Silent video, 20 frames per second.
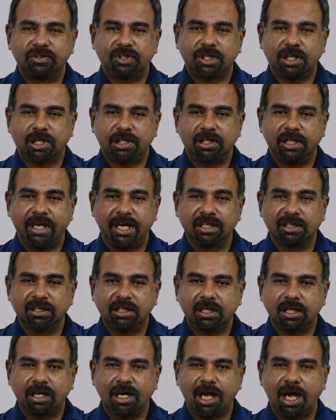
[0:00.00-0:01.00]

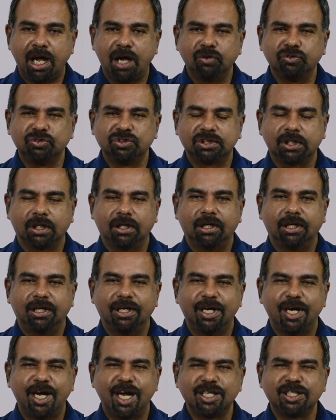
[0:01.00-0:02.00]
encounter
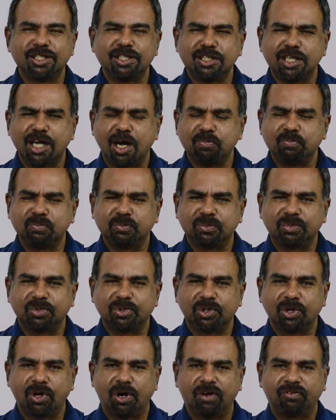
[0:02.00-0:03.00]
a number
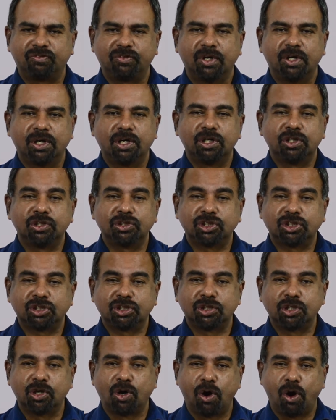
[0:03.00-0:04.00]
of
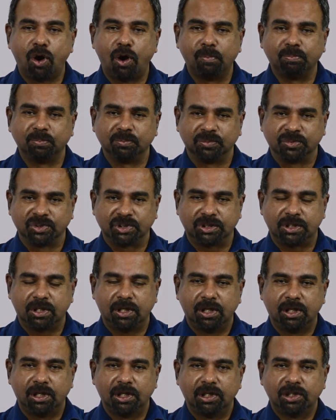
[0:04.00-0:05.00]
storms.
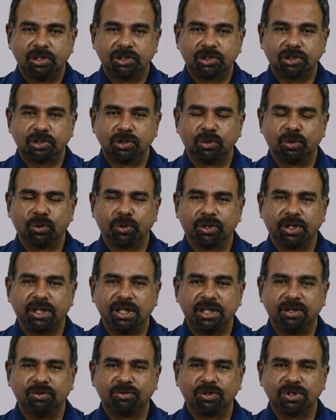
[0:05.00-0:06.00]
So he
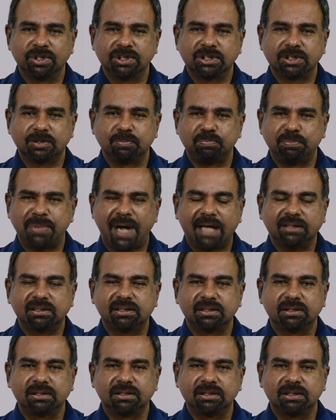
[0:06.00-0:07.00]
was
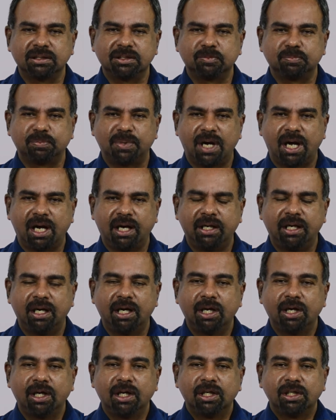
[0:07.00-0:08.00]
battered by
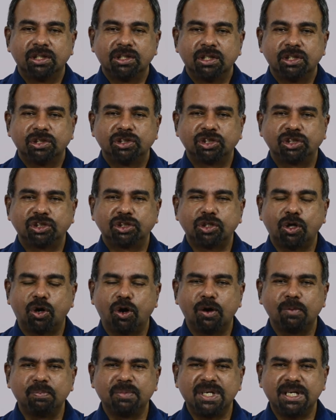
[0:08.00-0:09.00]

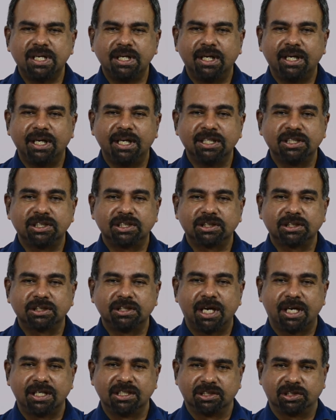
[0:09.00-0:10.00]
stormy
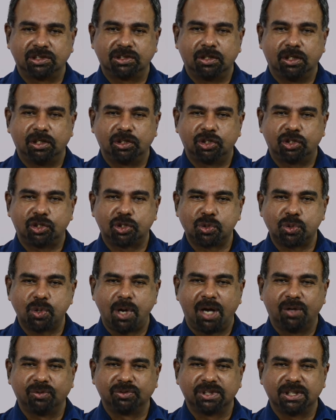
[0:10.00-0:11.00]
incidents
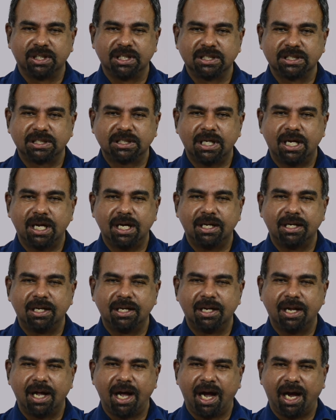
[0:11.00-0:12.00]
throughout his
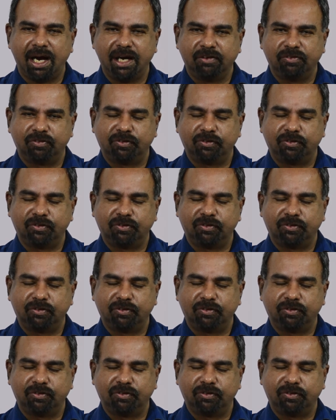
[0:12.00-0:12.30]
life.